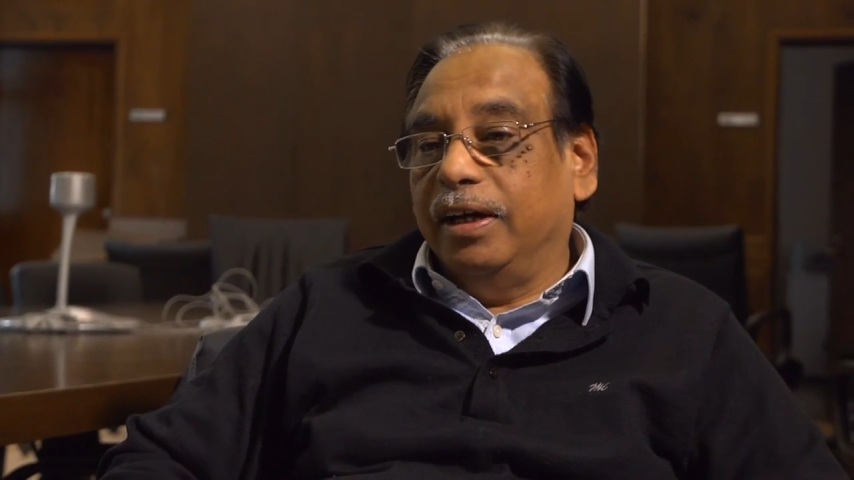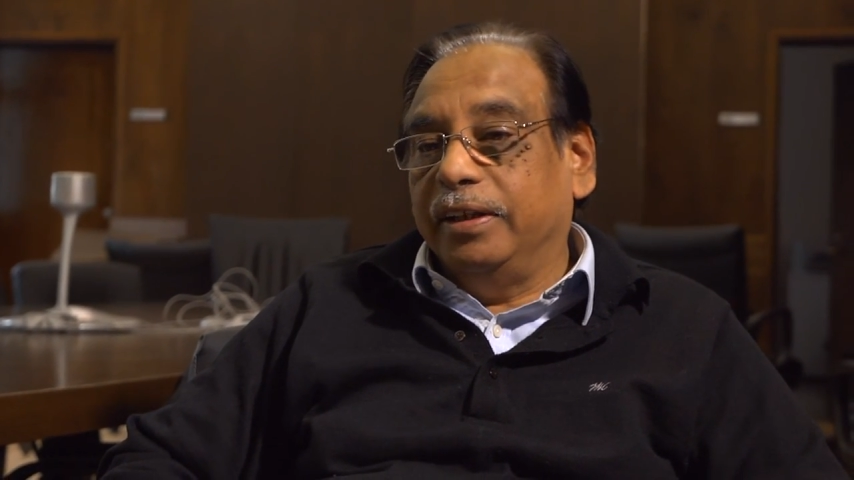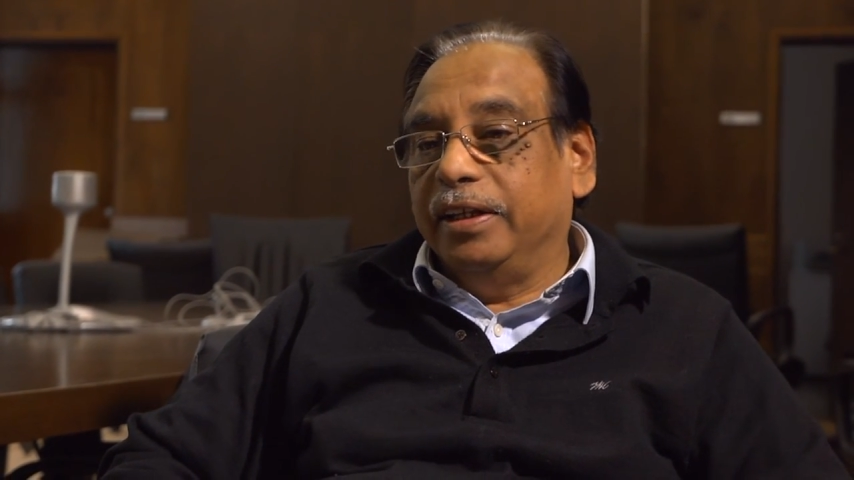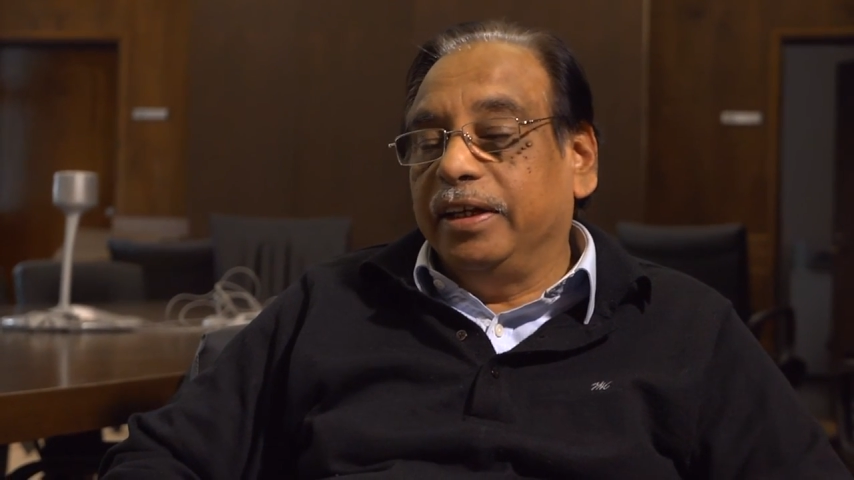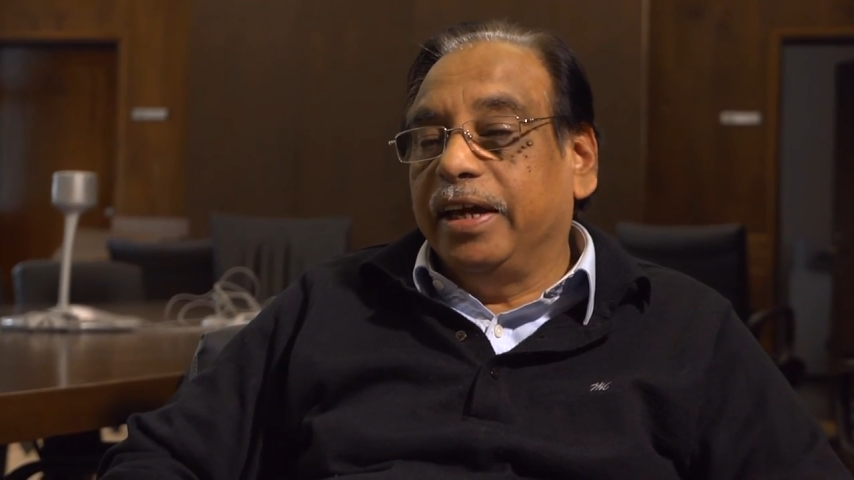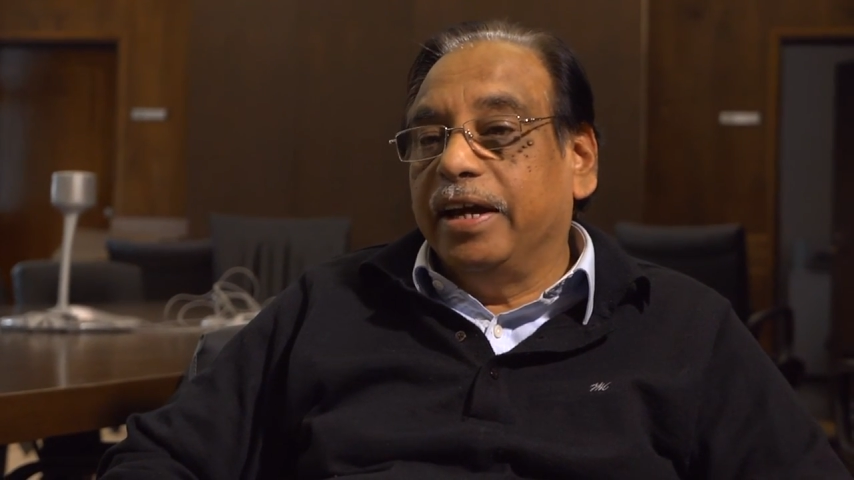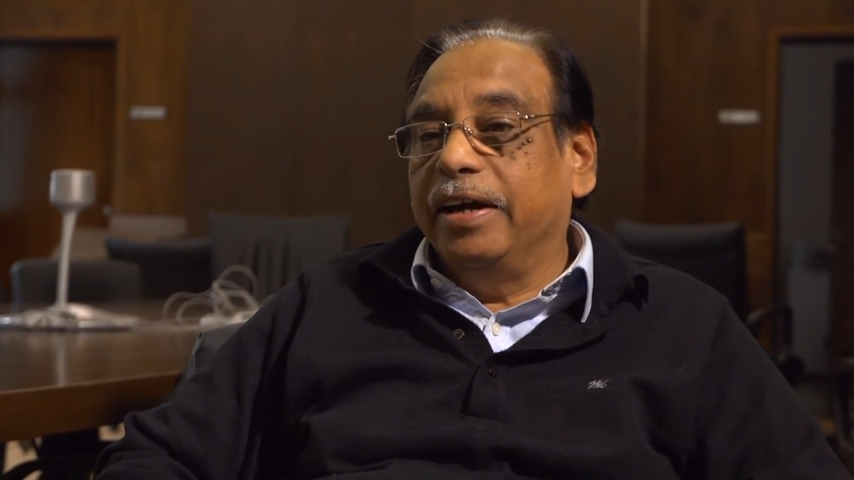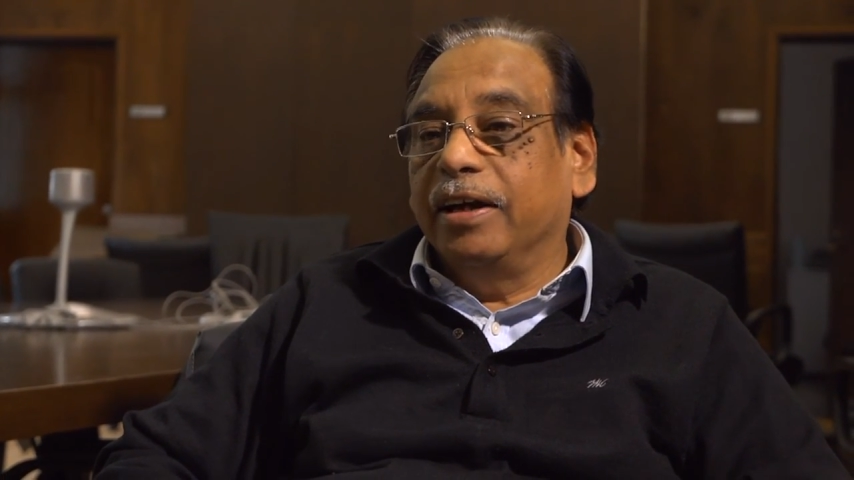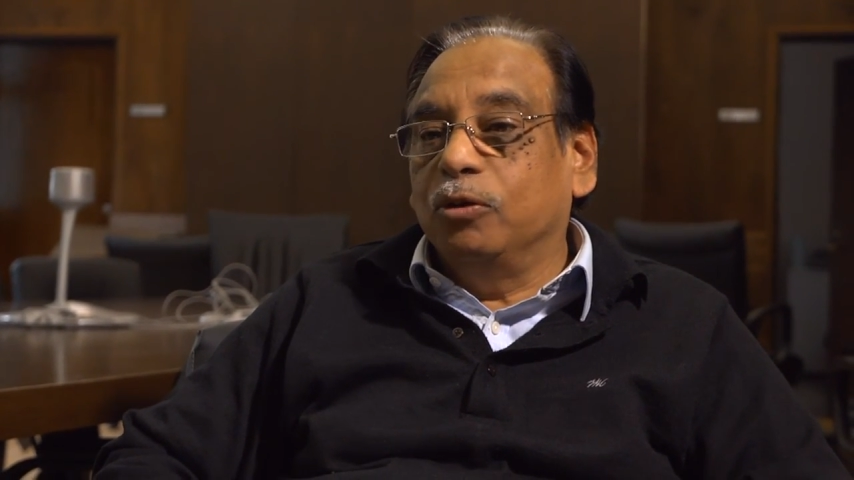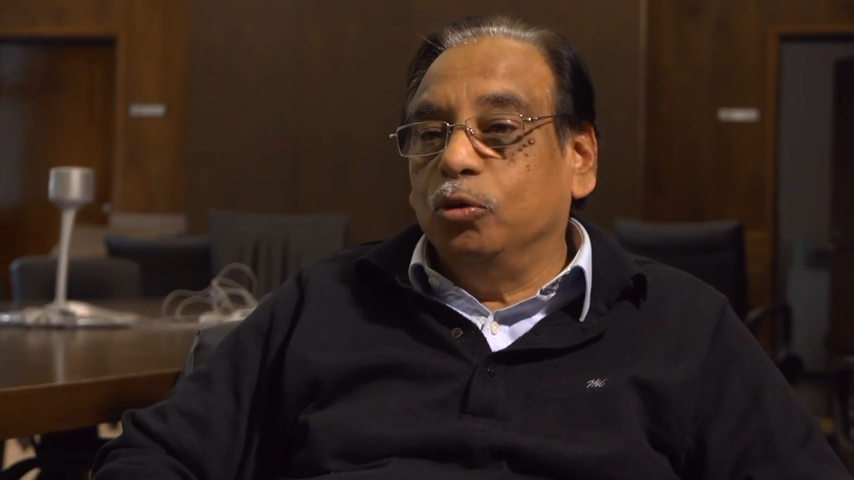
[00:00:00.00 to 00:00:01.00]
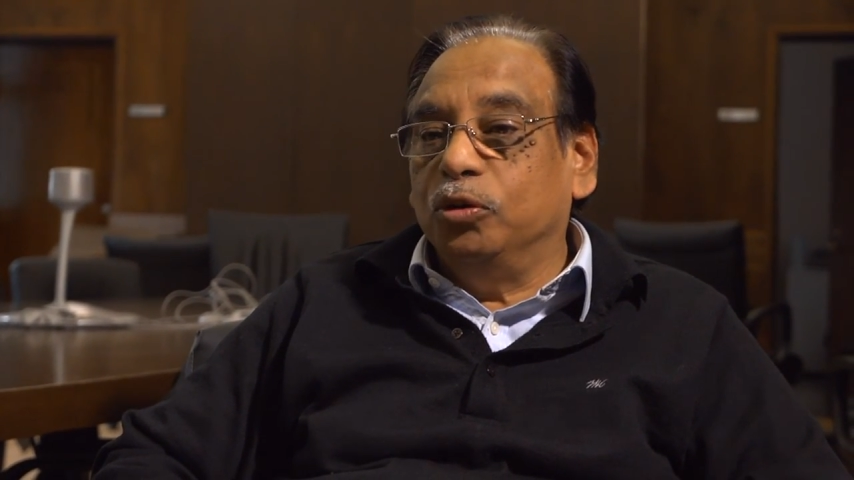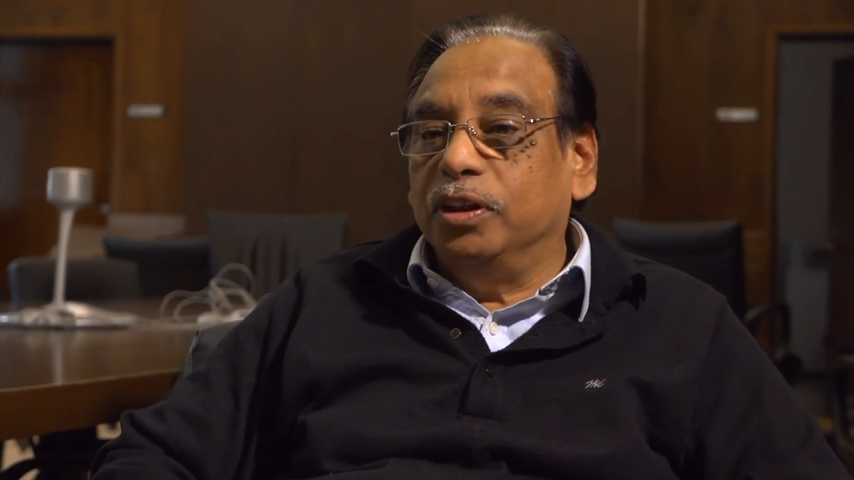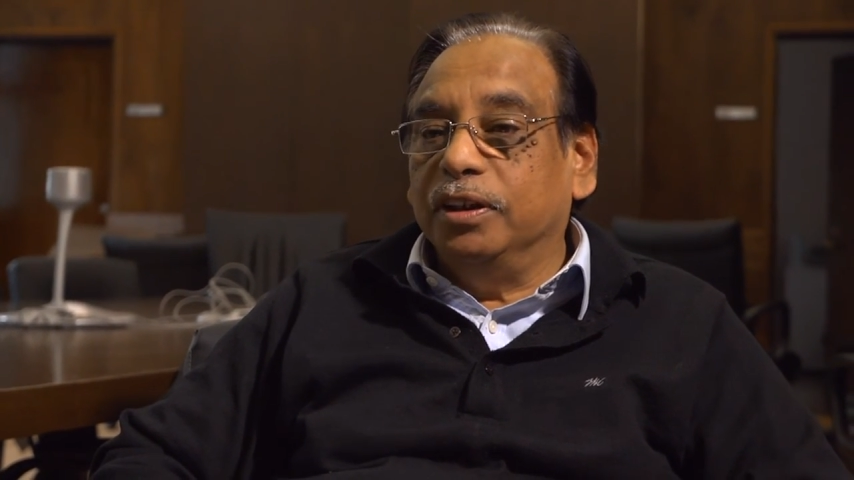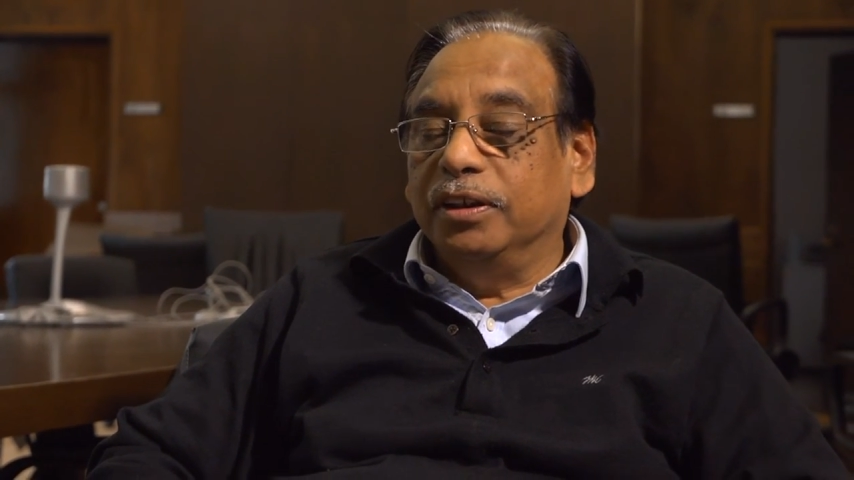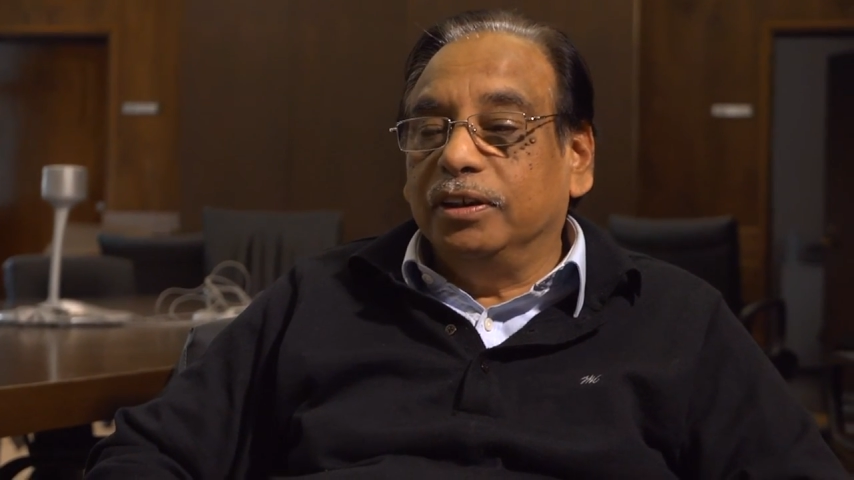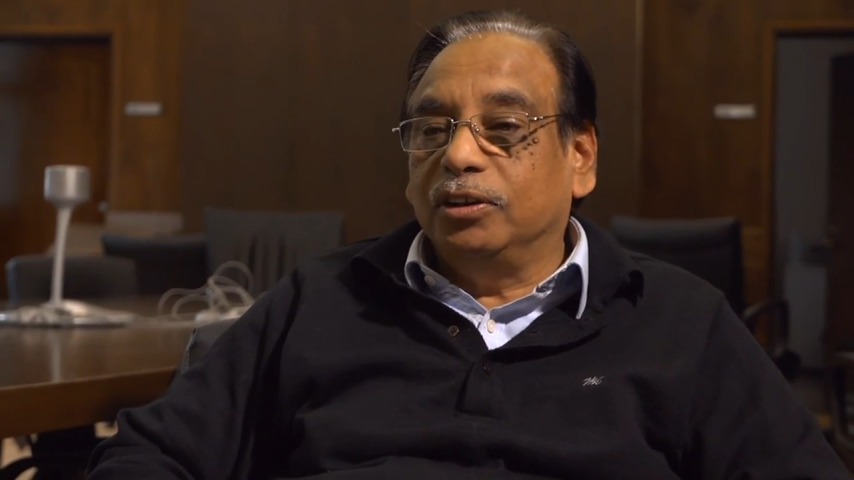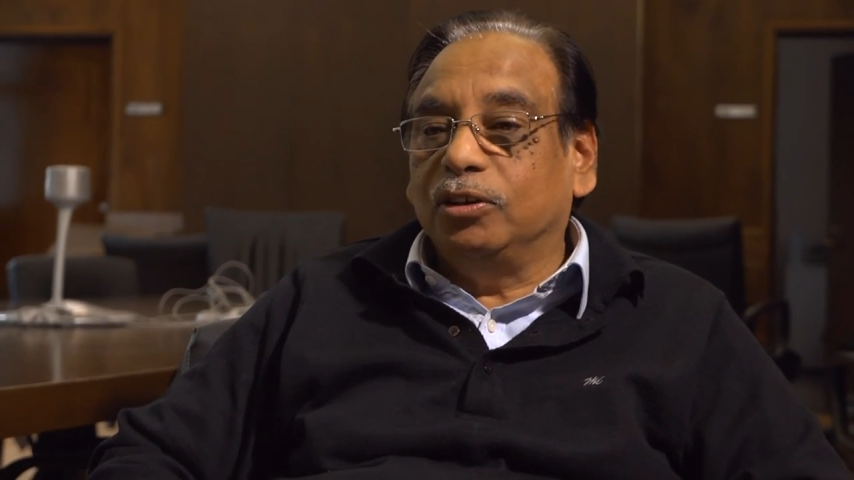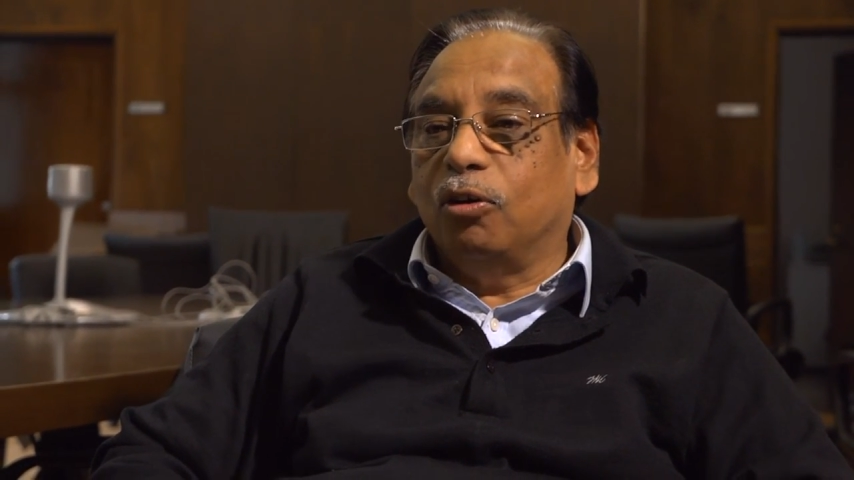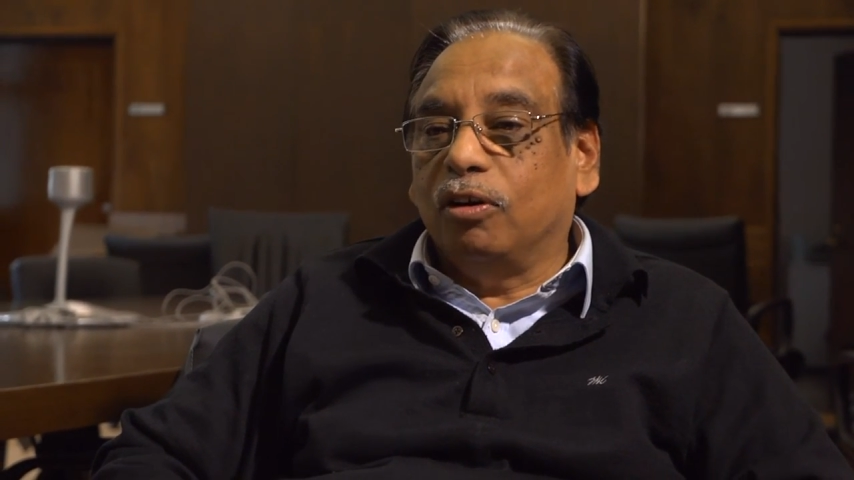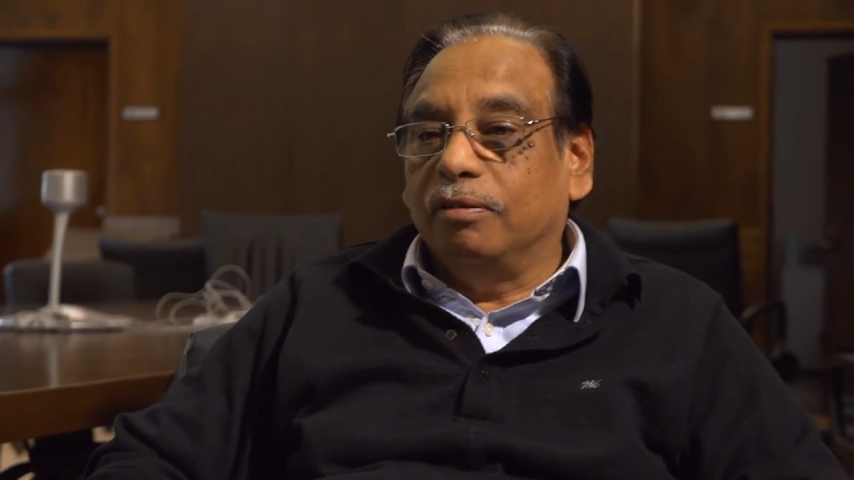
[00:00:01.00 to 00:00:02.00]
I think Canada could
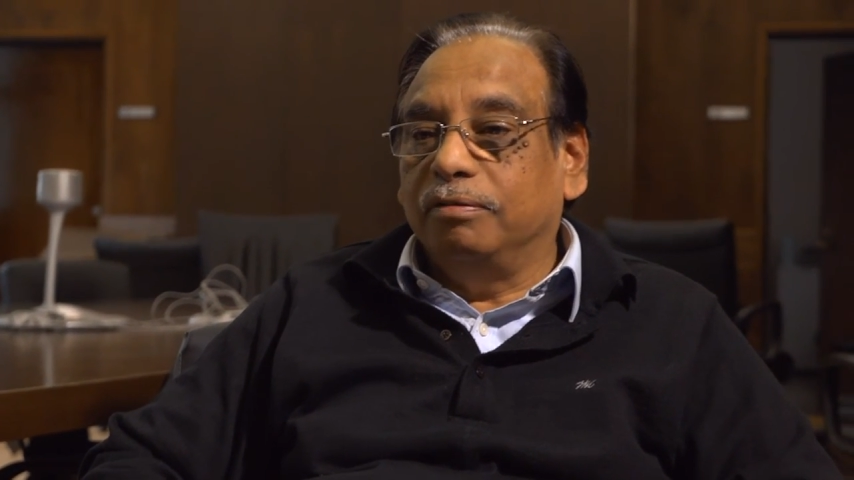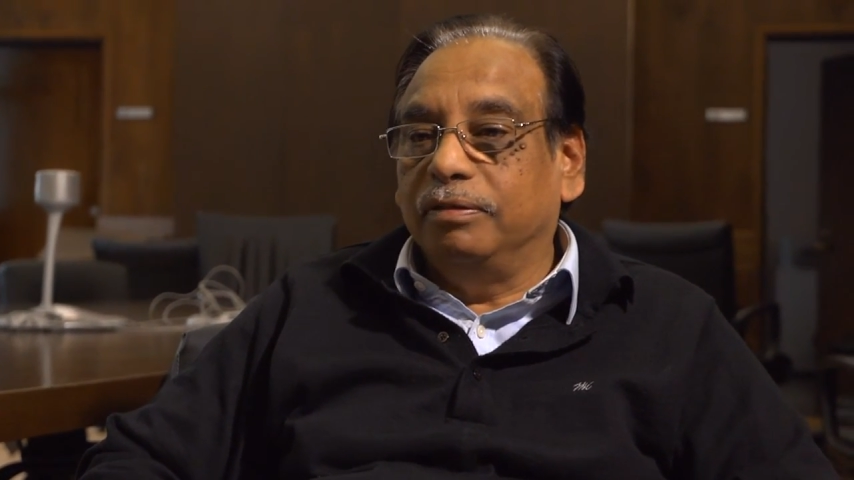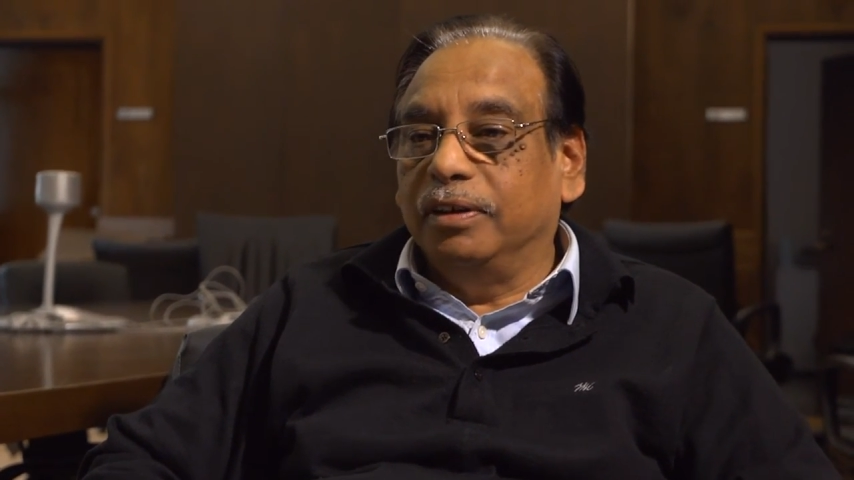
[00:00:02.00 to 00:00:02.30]
sort of